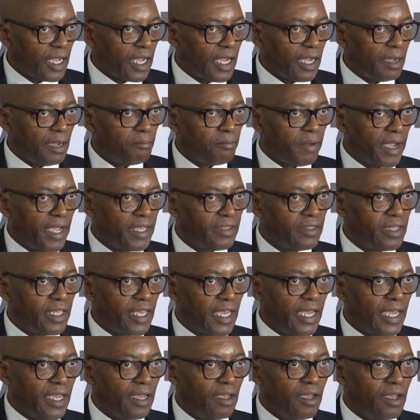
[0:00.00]
by
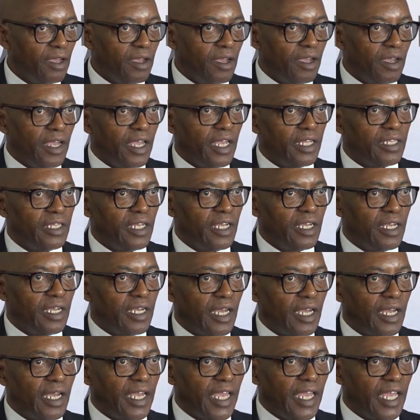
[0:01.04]
their
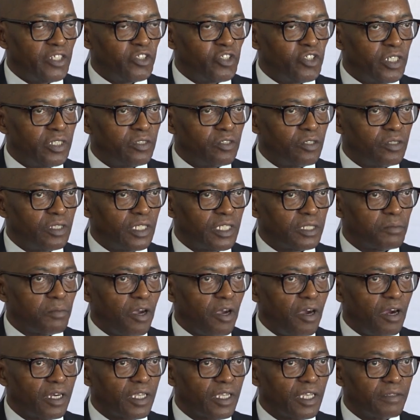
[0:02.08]
entry into this
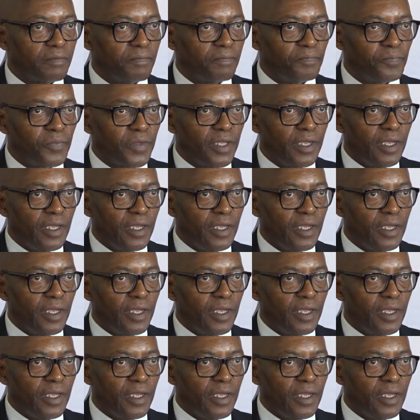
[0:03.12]
market.